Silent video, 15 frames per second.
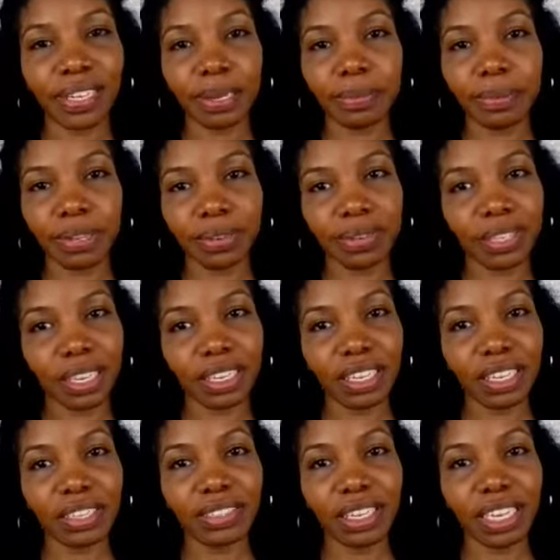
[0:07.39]
Tip Tuesday
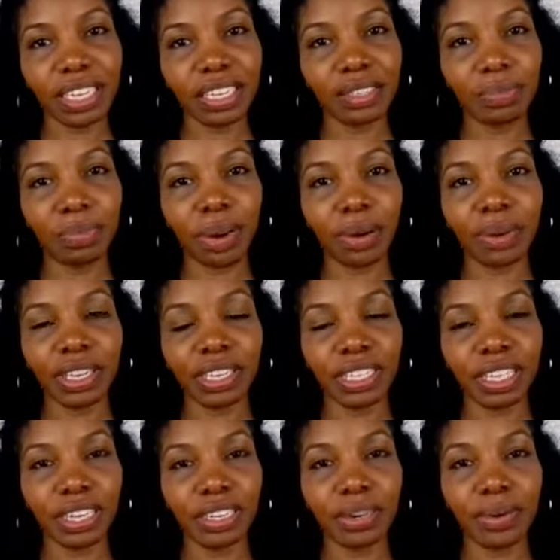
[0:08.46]
series where we
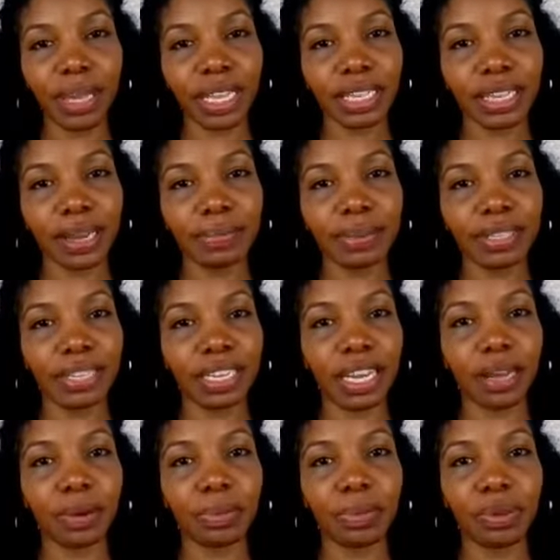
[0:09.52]
share quick tips
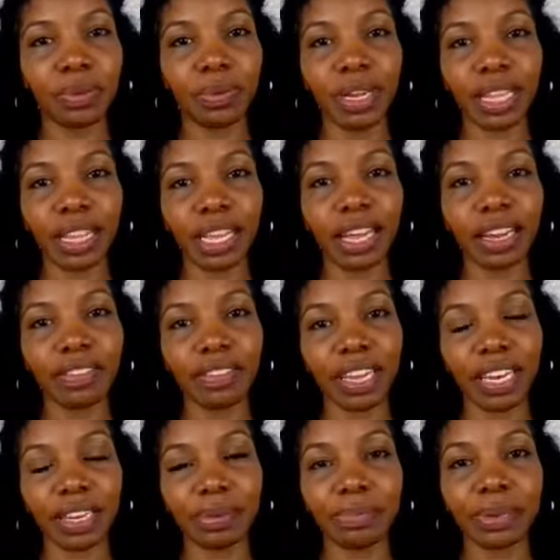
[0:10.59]
to help you with
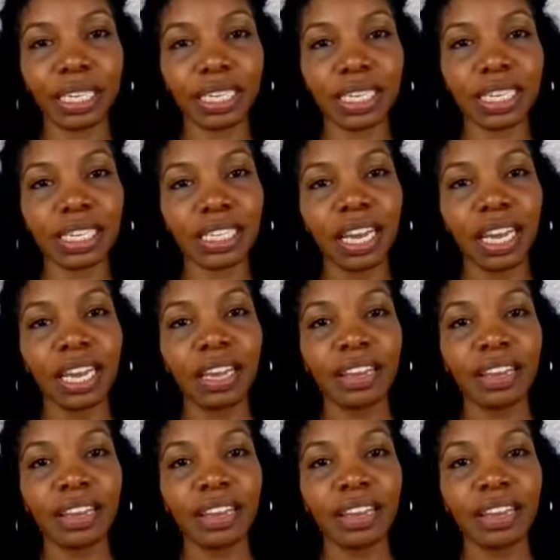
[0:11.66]
elevating your business,